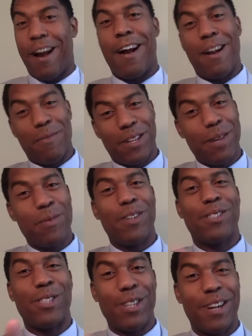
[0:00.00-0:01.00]
All right, I'm gonna keep
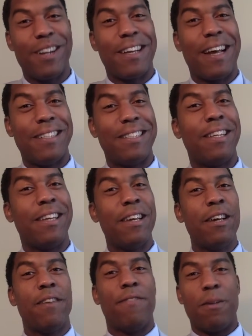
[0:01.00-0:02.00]
it sugar honey iced tea.
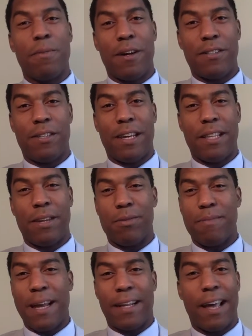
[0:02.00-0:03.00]
If anybody else say, I think it was
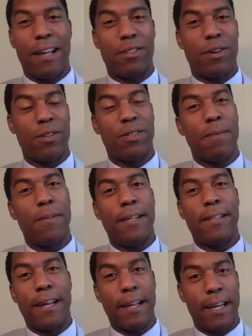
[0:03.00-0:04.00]
Madagascar or something
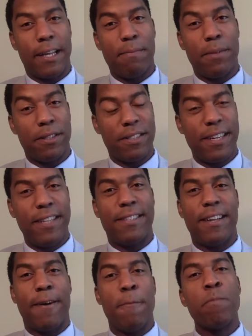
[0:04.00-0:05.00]
like that. I got a bunch of kids
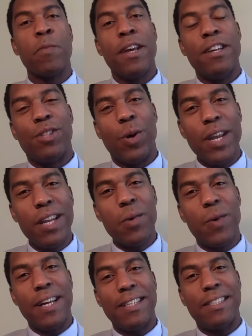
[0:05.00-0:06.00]
now. So
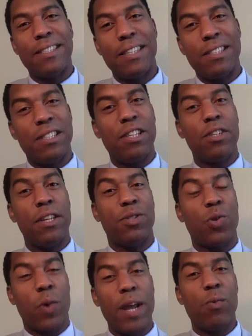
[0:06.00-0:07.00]
anyways, he says, is
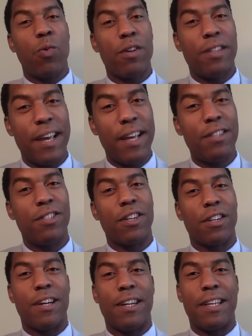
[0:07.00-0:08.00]
Durran worth a
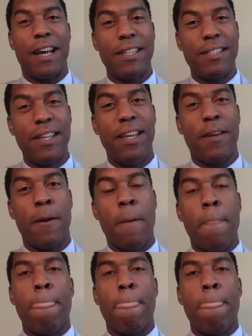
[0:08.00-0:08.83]
sugar honey iced tea?